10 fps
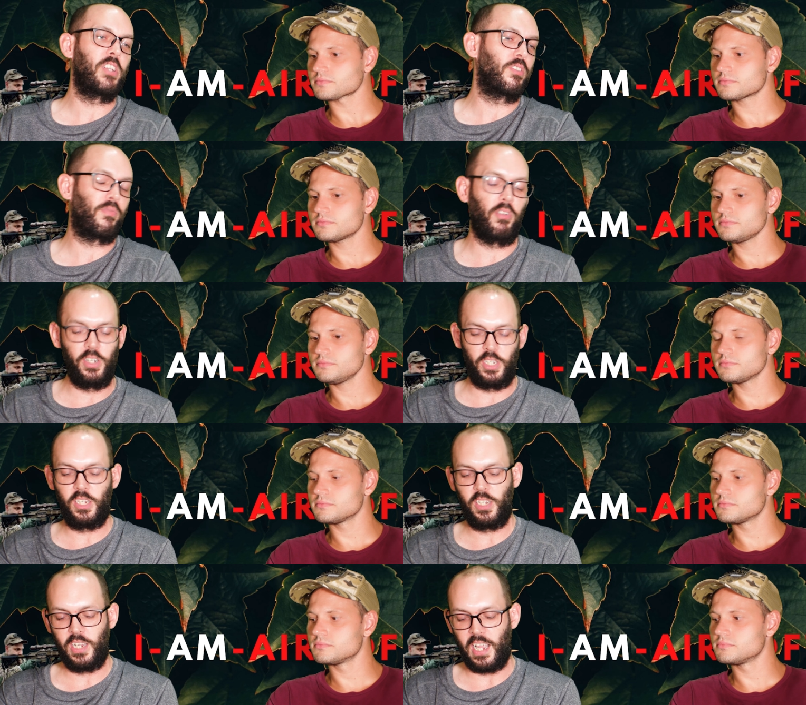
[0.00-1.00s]
Speaker 1: change the fronts,
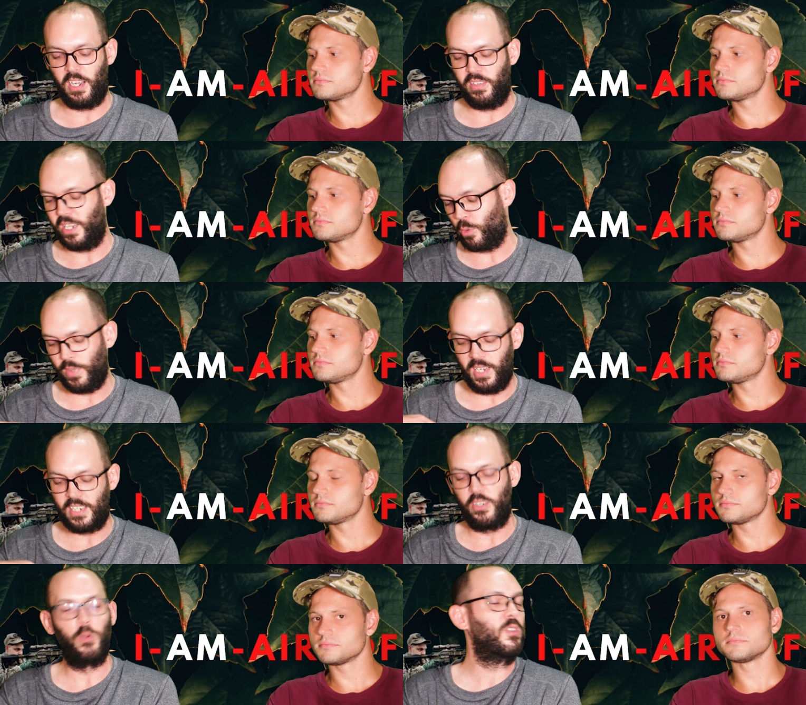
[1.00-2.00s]
and this would be
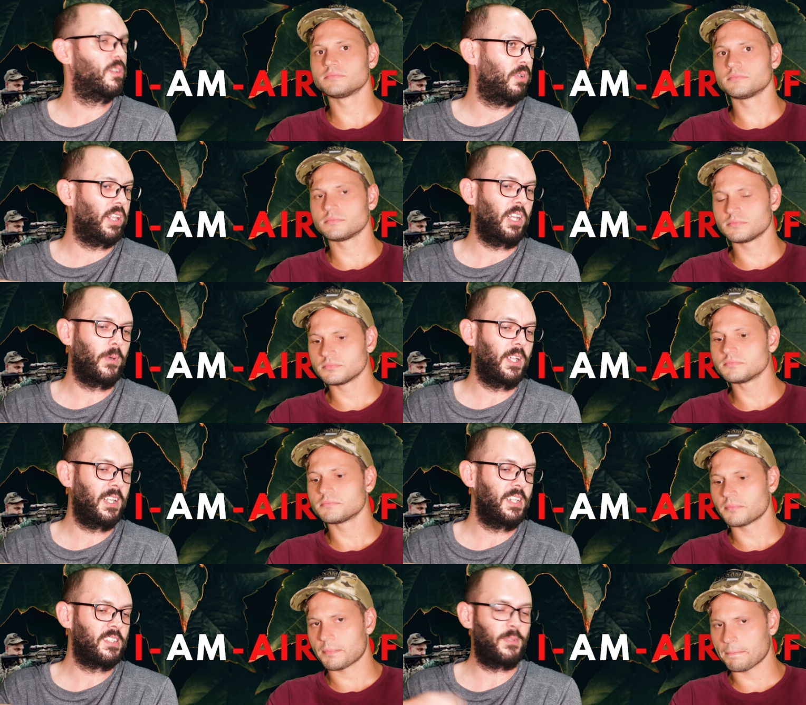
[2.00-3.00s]
less noticeable anyway,
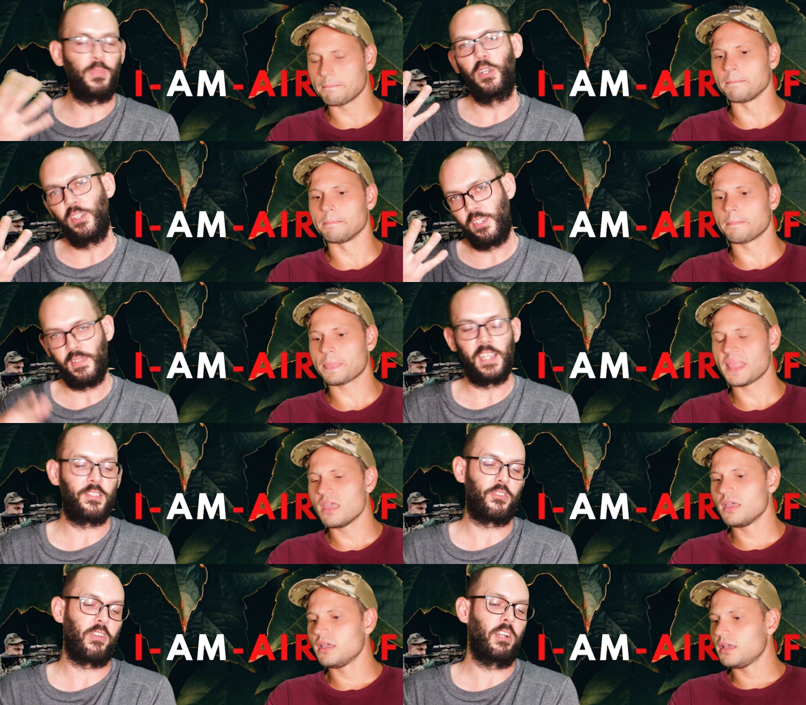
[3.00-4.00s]
at least. mm -hmm.
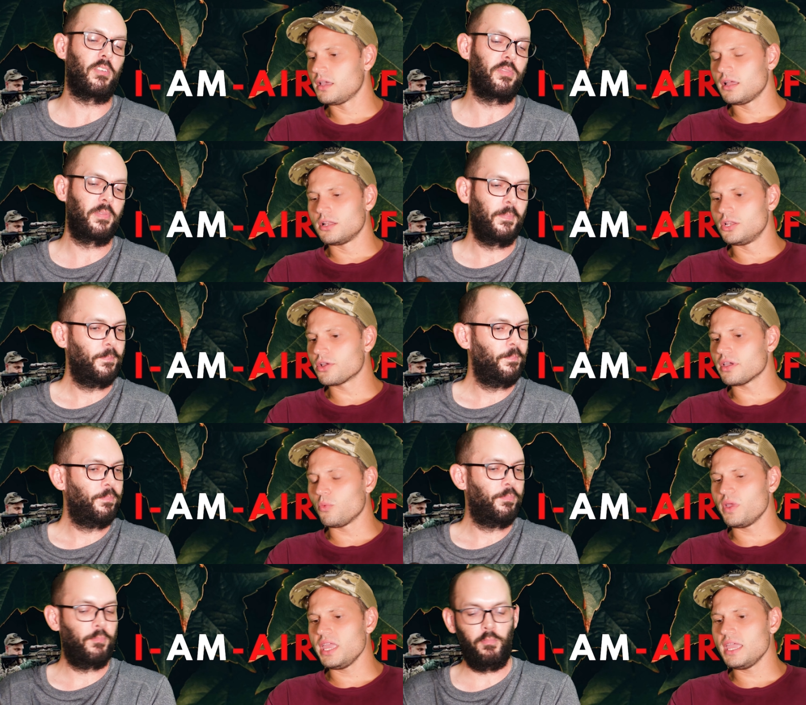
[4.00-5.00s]
that's the trade-off.
Speaker 2: Look,
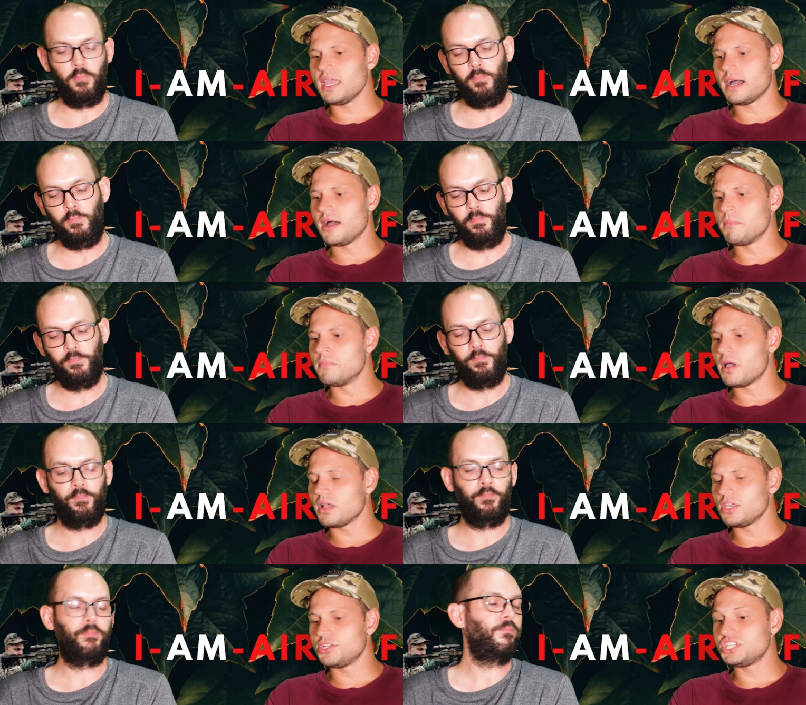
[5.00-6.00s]
we um,
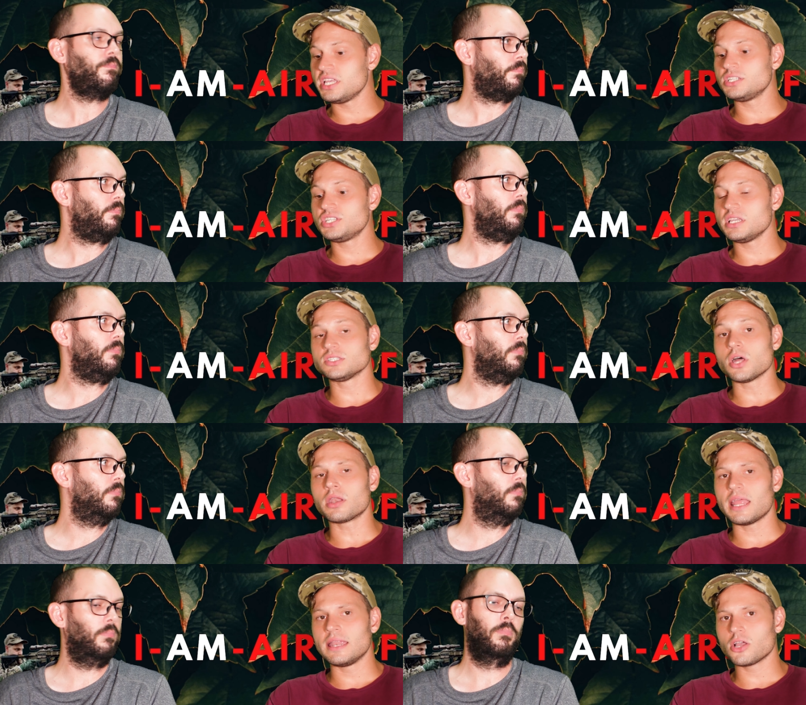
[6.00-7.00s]
G and G is
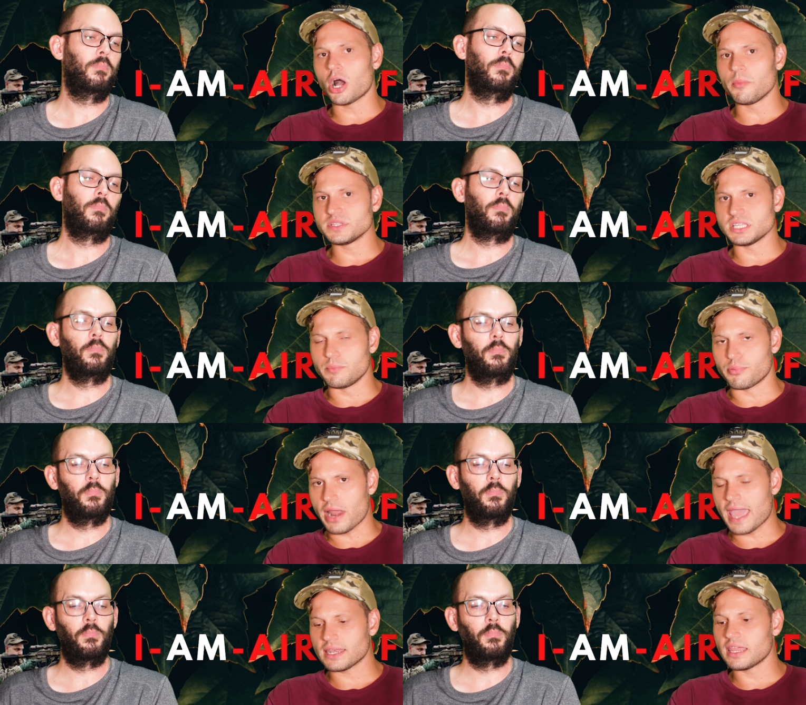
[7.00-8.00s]
not an incompetent
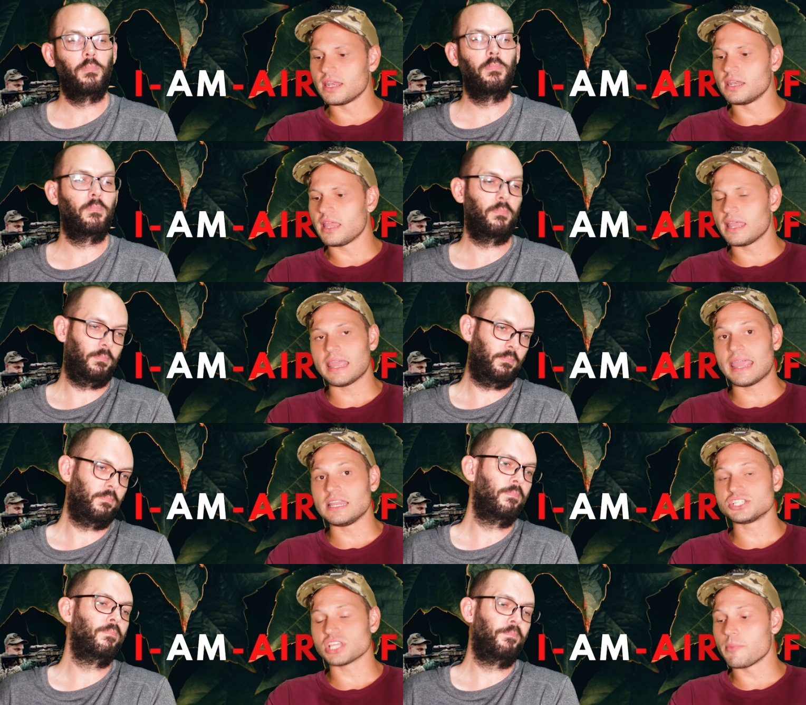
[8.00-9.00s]
brand in in
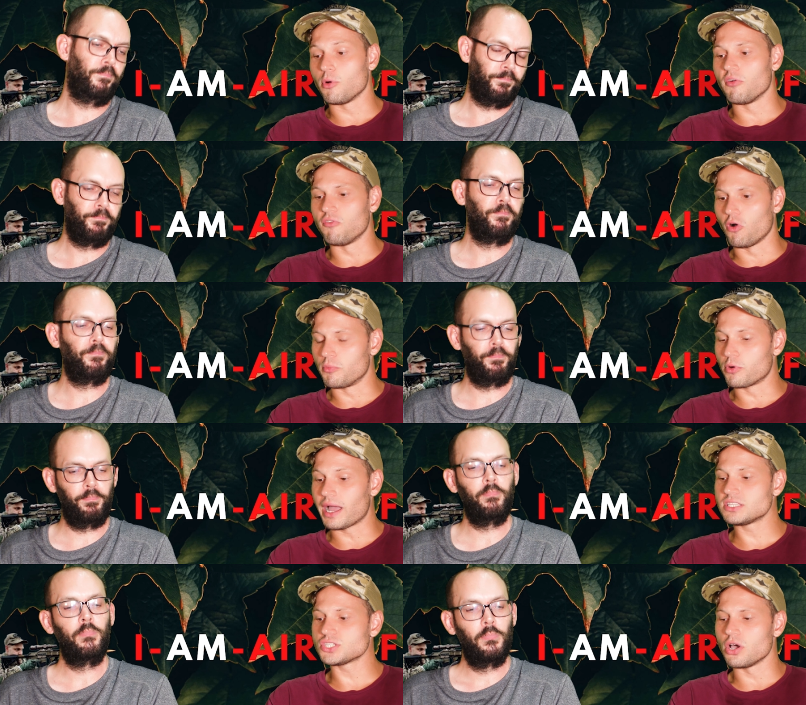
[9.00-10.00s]
any shape or form,
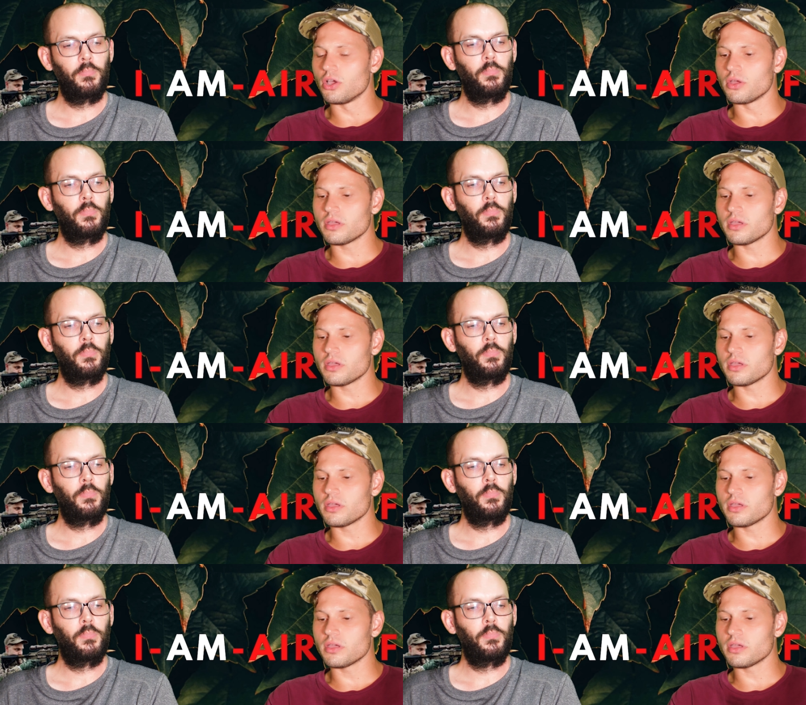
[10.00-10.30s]
right? So